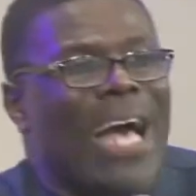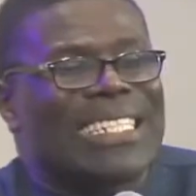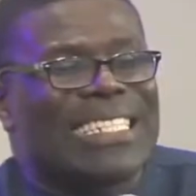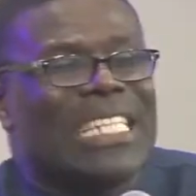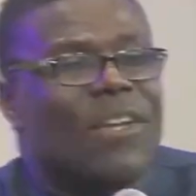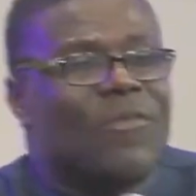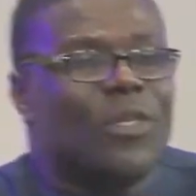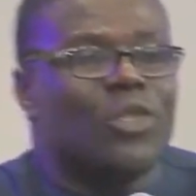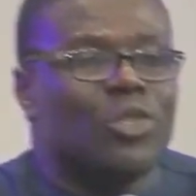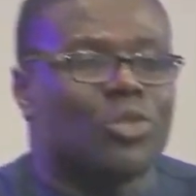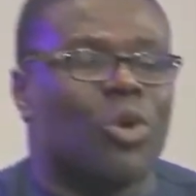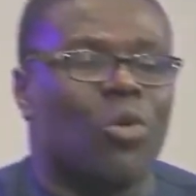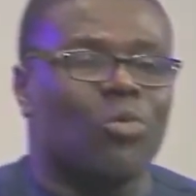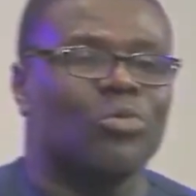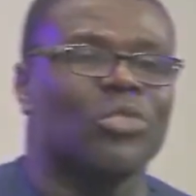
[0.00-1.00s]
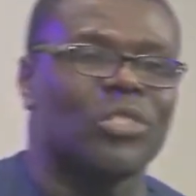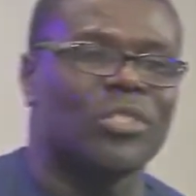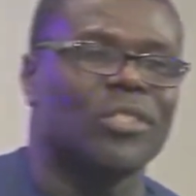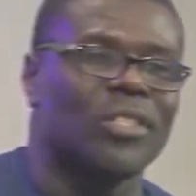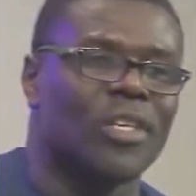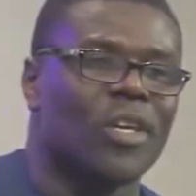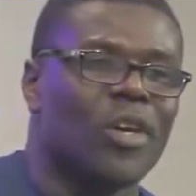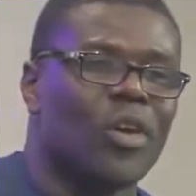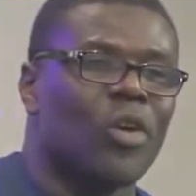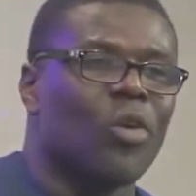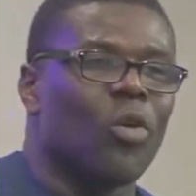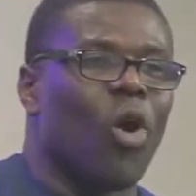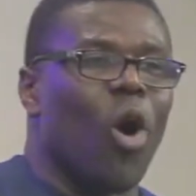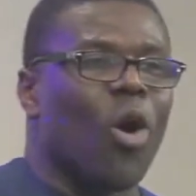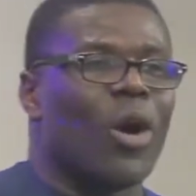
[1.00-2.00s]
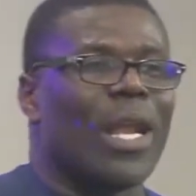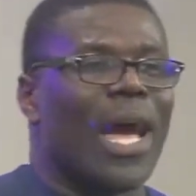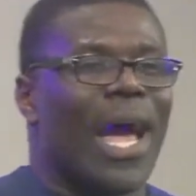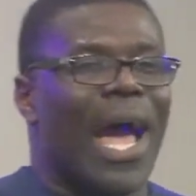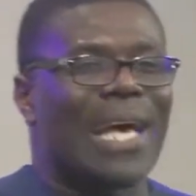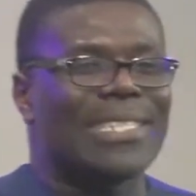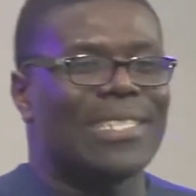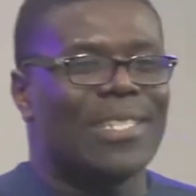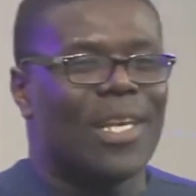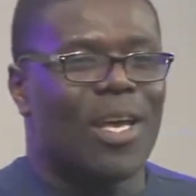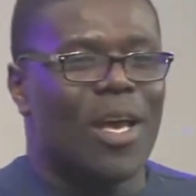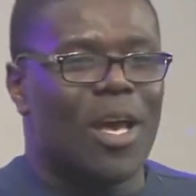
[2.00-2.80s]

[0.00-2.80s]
living stones, God has